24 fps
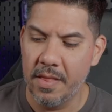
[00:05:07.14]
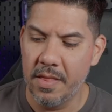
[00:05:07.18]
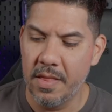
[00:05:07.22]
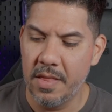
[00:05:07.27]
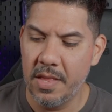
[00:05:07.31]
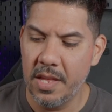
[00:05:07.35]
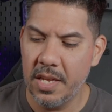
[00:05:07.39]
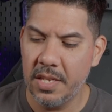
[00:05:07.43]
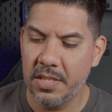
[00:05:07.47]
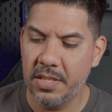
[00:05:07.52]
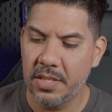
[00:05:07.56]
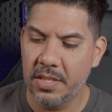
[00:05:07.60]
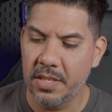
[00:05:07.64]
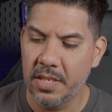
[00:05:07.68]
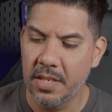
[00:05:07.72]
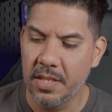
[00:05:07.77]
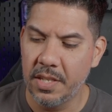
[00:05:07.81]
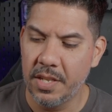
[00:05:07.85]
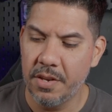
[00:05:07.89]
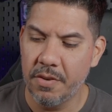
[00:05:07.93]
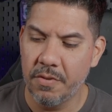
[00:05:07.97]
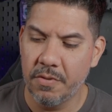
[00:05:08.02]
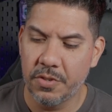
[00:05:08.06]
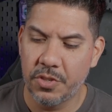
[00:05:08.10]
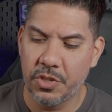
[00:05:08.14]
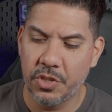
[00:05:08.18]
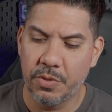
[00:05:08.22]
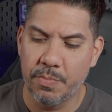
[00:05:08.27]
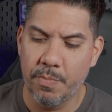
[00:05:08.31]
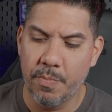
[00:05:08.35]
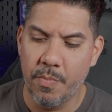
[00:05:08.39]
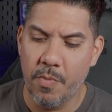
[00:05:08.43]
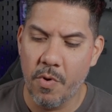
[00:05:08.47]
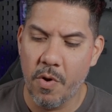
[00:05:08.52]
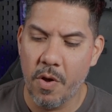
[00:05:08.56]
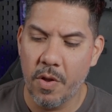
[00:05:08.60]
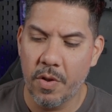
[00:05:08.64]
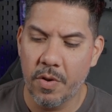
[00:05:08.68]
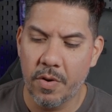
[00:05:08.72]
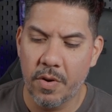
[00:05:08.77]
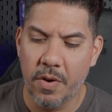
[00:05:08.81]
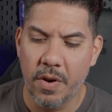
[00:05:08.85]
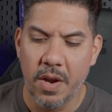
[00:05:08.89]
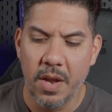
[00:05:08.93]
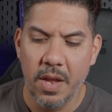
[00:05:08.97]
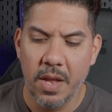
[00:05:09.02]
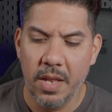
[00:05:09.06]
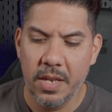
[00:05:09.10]
this little
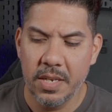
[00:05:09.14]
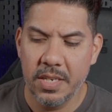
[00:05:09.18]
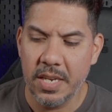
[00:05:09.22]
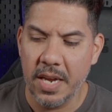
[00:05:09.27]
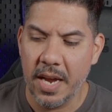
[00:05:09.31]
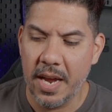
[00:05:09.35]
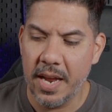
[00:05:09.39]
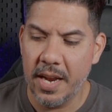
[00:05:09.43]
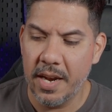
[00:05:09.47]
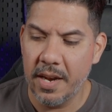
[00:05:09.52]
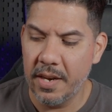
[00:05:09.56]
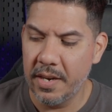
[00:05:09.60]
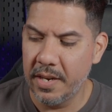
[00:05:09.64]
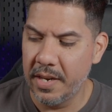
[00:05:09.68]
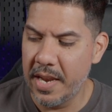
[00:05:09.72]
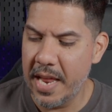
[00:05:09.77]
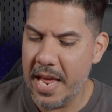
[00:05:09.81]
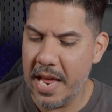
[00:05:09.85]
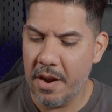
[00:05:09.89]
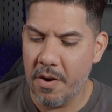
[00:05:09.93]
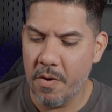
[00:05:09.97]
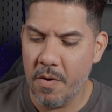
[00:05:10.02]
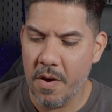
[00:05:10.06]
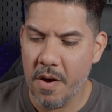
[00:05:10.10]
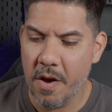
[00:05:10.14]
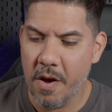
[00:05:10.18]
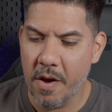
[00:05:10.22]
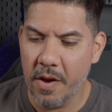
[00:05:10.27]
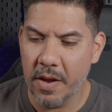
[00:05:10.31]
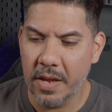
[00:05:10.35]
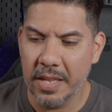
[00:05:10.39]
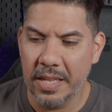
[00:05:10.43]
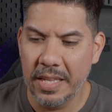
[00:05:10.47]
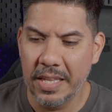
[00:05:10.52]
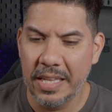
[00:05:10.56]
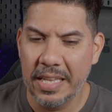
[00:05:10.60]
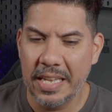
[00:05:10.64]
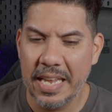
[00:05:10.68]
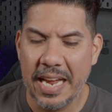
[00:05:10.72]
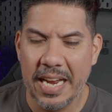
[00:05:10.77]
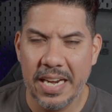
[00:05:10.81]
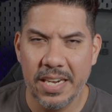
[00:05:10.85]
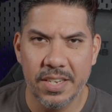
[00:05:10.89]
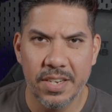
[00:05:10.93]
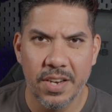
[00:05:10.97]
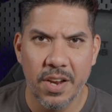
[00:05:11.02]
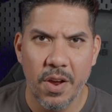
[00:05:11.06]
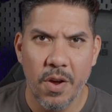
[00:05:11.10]
smaller Nanohawk
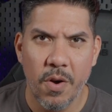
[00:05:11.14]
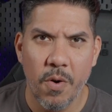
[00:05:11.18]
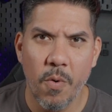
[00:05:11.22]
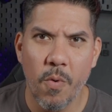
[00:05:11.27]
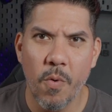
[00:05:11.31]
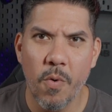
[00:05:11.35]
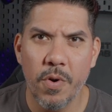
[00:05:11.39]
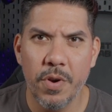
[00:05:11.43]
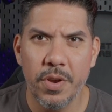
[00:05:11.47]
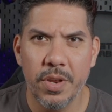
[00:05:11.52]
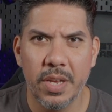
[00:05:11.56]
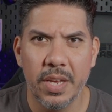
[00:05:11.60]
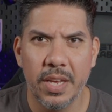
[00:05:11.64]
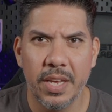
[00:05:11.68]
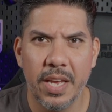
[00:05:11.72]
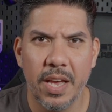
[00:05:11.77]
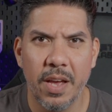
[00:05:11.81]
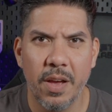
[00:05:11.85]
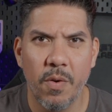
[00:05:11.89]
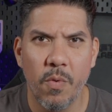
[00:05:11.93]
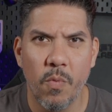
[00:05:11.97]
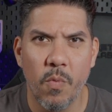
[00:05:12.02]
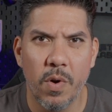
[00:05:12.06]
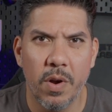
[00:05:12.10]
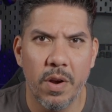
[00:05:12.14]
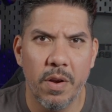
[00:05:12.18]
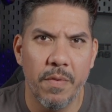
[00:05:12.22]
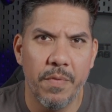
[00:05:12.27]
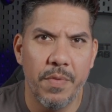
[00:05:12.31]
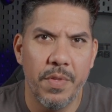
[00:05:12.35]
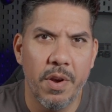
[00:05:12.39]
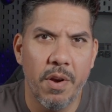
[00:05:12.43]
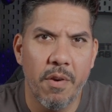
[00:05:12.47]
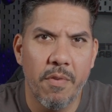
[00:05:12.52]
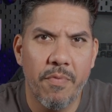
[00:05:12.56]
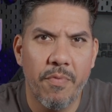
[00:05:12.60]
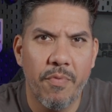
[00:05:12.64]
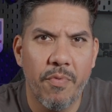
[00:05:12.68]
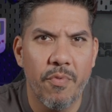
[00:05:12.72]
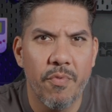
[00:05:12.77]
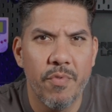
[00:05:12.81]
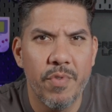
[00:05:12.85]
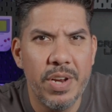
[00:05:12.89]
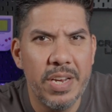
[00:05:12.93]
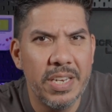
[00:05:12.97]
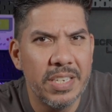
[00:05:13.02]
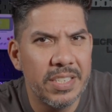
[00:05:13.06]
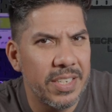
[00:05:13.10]
Lite, or you can get one of their
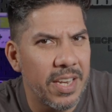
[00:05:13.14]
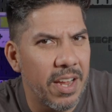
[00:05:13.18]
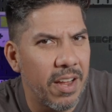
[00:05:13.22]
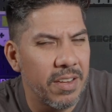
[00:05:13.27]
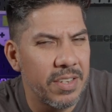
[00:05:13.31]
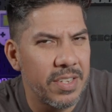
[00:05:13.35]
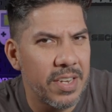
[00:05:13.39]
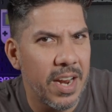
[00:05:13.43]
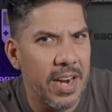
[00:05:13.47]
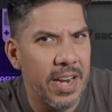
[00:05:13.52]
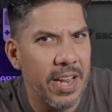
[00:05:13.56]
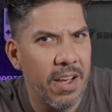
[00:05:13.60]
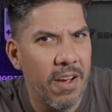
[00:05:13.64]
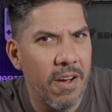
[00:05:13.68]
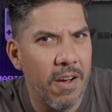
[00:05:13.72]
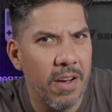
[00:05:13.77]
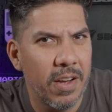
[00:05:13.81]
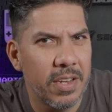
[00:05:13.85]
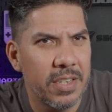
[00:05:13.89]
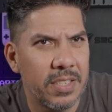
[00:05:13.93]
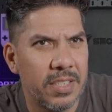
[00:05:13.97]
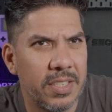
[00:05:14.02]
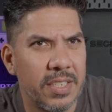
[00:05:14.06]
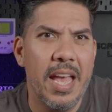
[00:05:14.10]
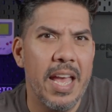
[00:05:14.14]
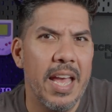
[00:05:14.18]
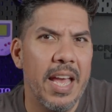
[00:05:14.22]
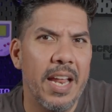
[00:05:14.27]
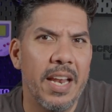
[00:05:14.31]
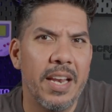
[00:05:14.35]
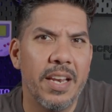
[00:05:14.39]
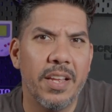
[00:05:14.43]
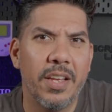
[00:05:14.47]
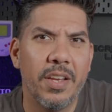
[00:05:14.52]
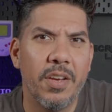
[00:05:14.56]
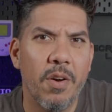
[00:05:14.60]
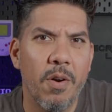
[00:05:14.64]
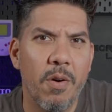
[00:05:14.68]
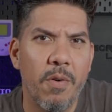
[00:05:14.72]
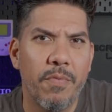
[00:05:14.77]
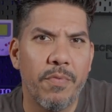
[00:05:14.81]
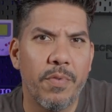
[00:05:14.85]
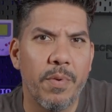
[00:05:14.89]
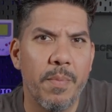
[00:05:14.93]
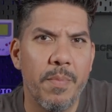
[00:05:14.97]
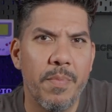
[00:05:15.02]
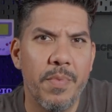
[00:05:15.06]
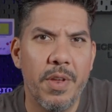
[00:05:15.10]
freestyle Tinyhawks and go
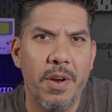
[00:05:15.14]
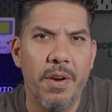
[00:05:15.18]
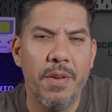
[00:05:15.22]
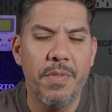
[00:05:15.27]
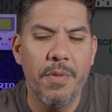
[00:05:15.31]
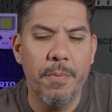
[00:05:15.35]
from there.